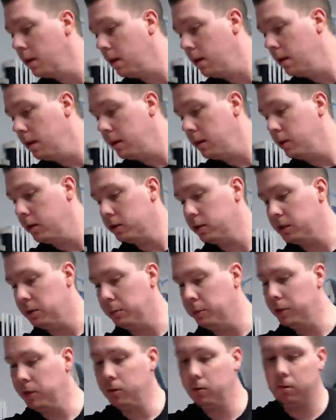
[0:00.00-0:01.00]
There's the
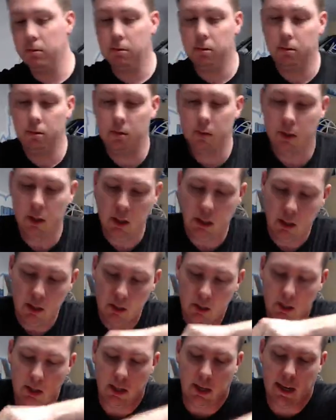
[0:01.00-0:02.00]
boot.
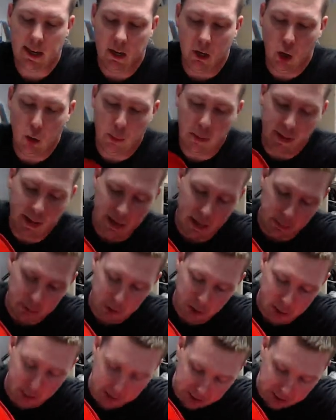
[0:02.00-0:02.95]
I'll kind of open that up so you guys can